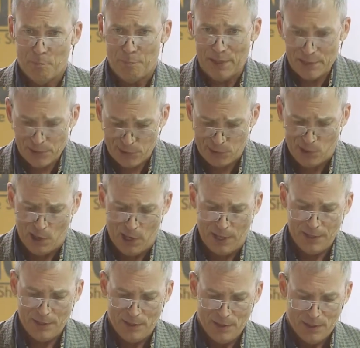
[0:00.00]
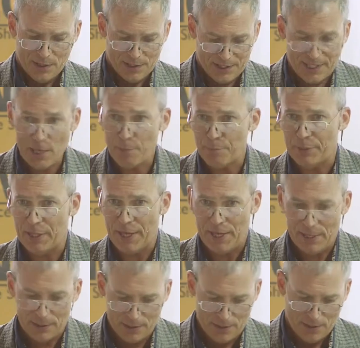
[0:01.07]
buzzsawn, skip
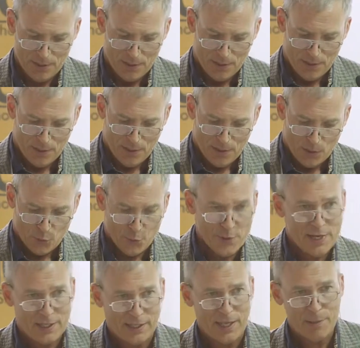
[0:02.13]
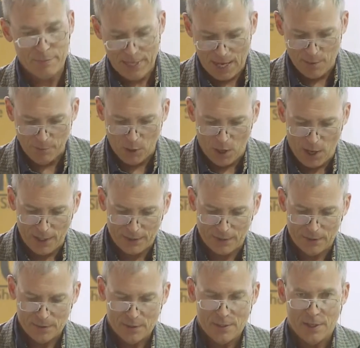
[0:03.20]
planed, reclaimed hemlock,
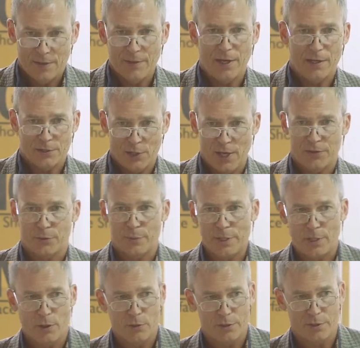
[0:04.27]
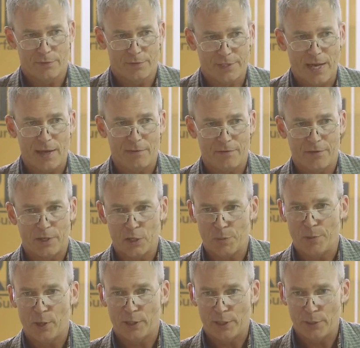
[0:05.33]
and then it's got 3 coats of satin
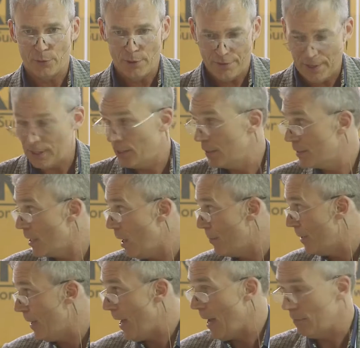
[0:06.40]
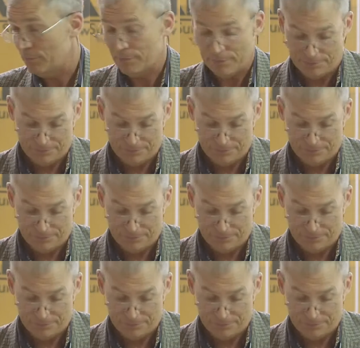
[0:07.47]
finished polyurethane on top of that.